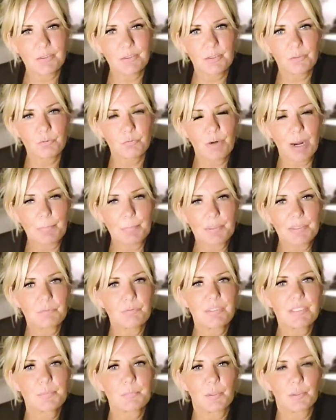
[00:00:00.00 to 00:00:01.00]
So it's rapid
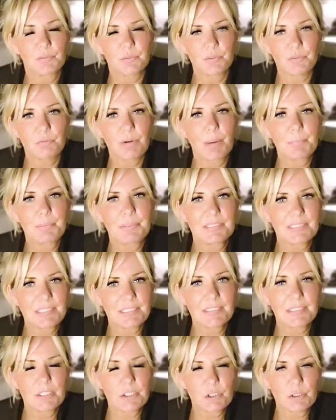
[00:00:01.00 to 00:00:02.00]
response, rapid
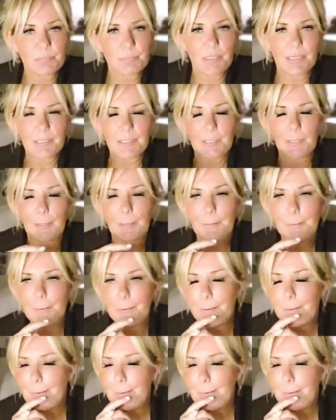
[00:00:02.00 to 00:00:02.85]
decision making.